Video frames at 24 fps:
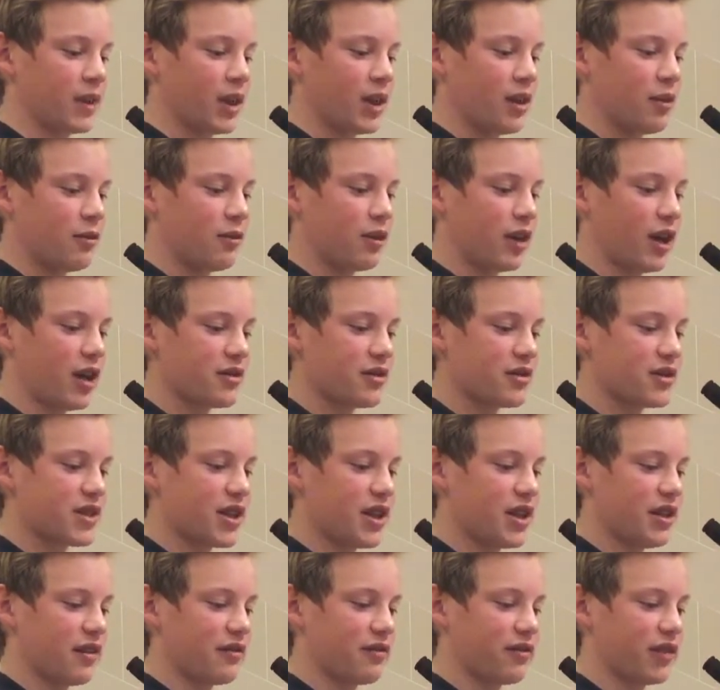When I was
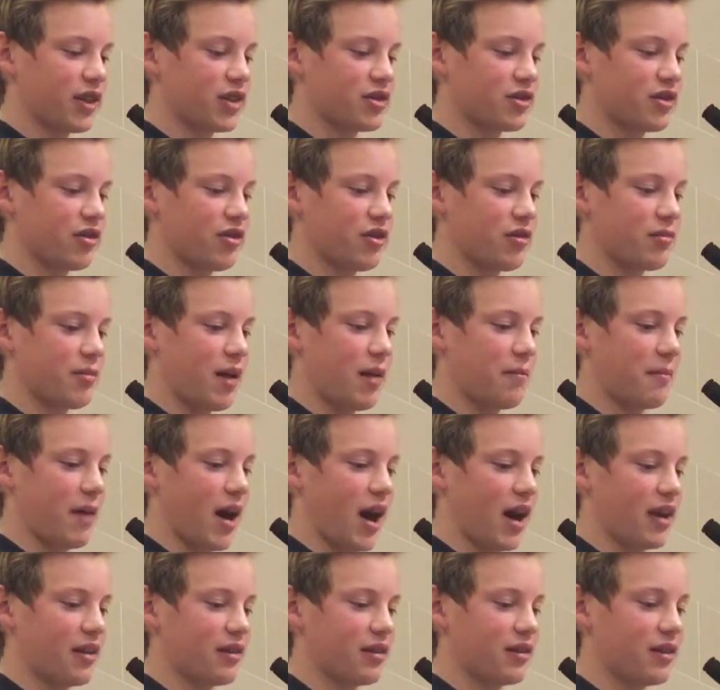getting frustrated with my
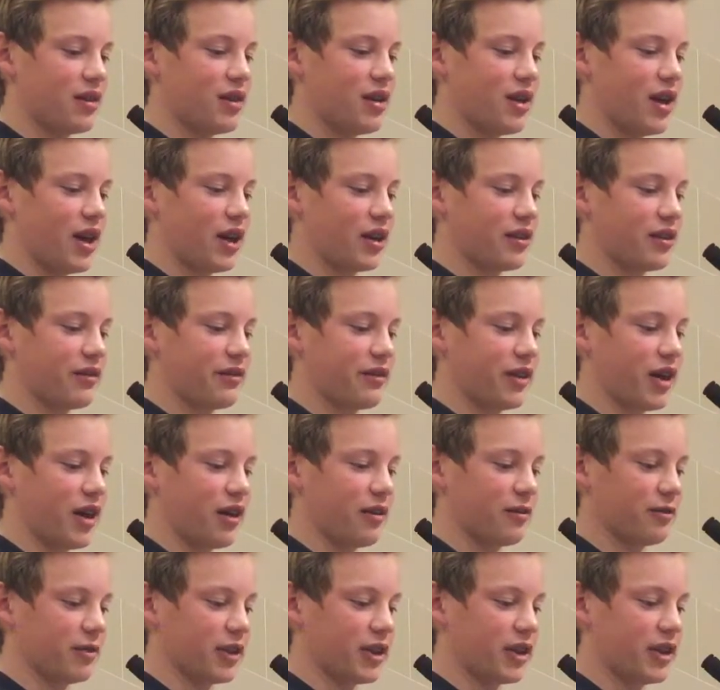math, I could have
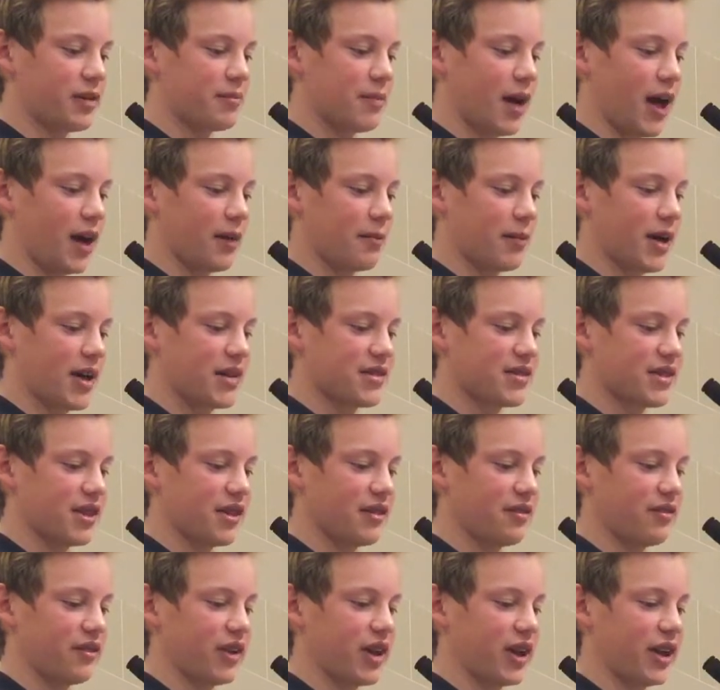gotten really mad at
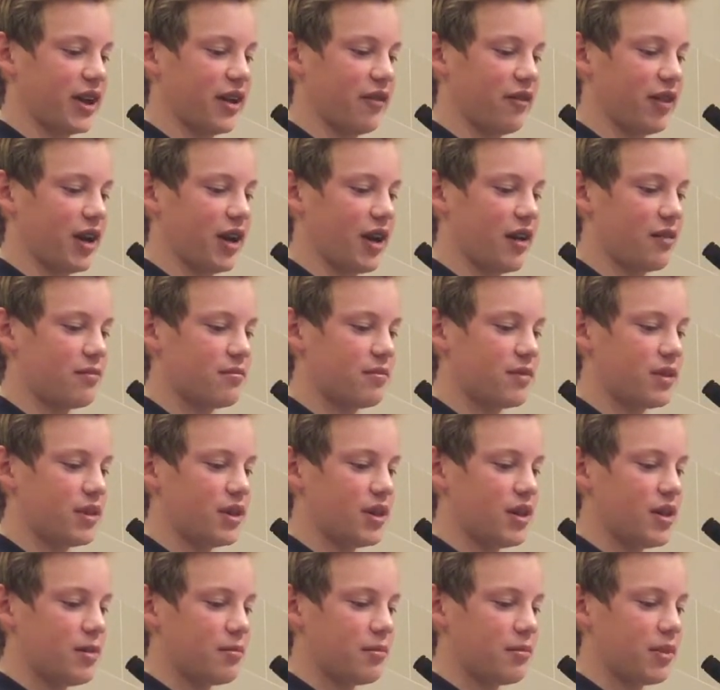myself and given up.
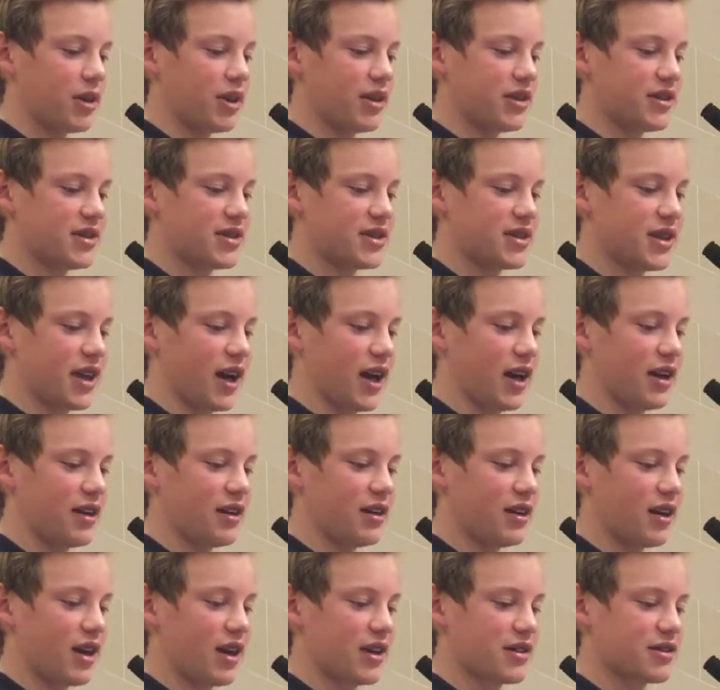But
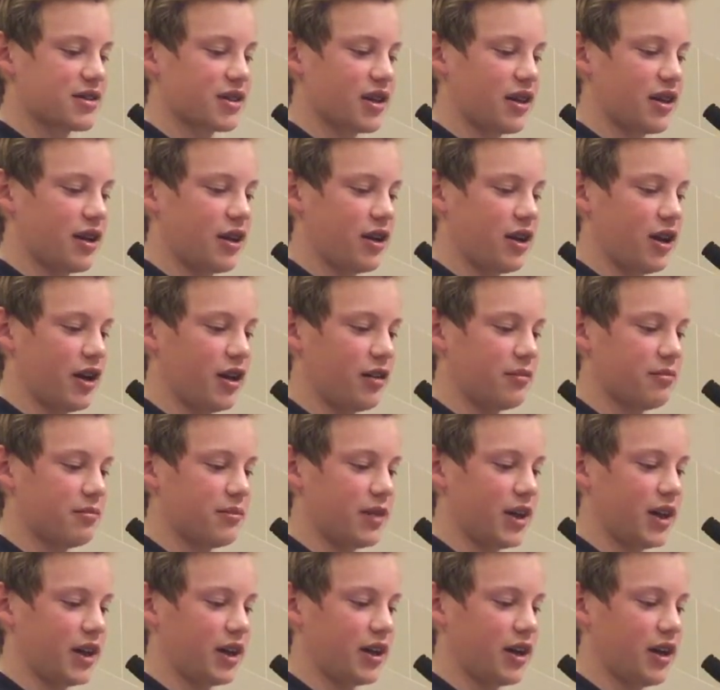instead, I sought out help
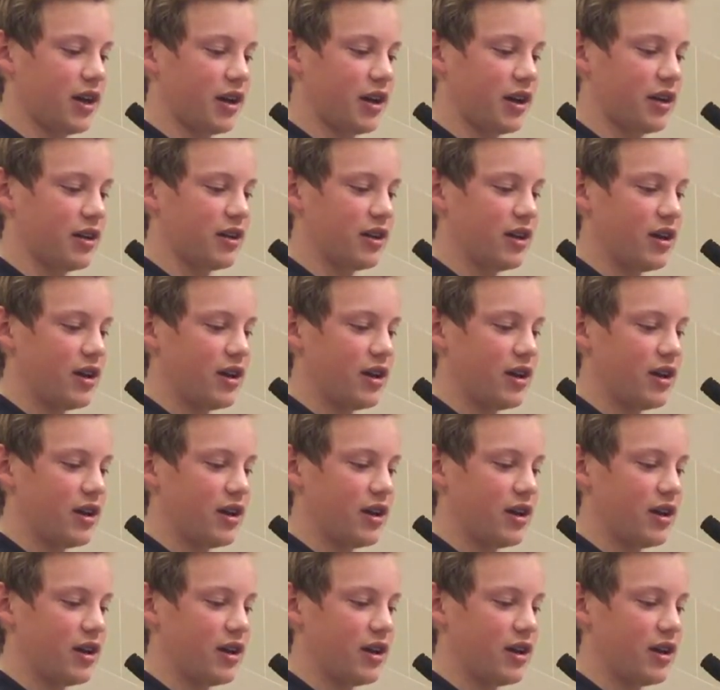and got it.